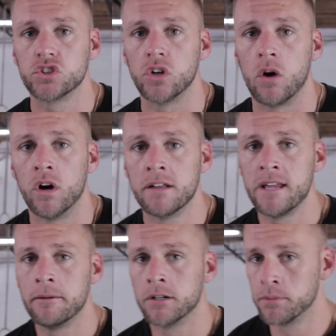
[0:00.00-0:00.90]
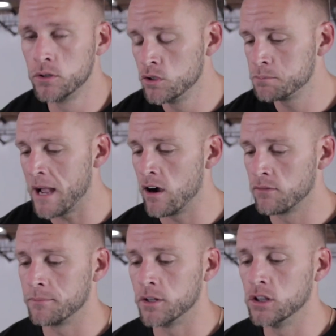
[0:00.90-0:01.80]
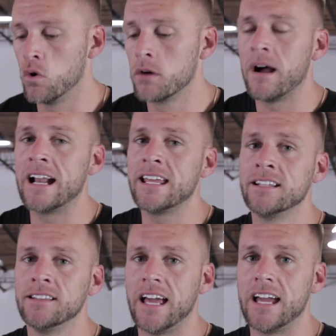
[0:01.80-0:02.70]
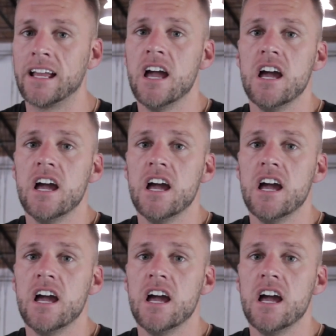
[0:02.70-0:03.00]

So I want to be able to produce power from the lower body and the leg